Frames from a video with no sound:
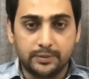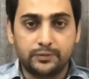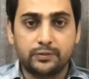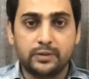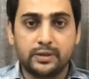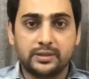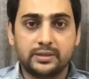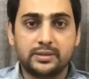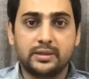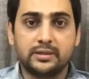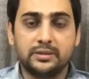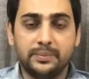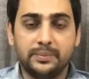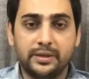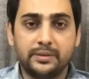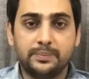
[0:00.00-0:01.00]
Before I
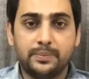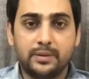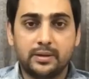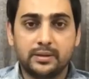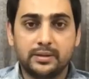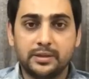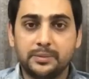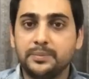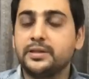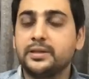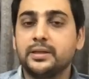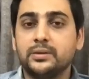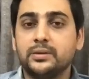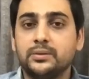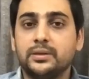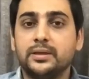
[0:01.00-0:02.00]
start the main part, let me
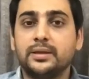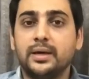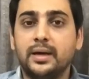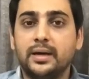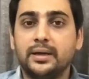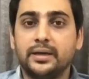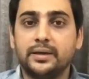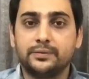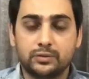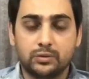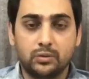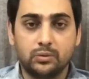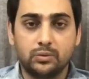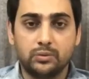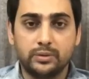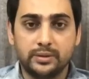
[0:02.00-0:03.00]
tell you that I have
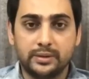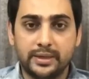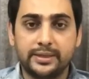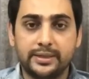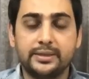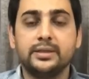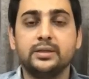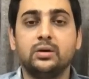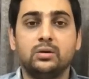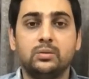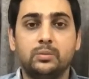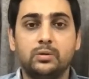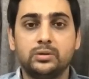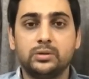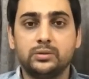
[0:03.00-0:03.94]
scored 90 in all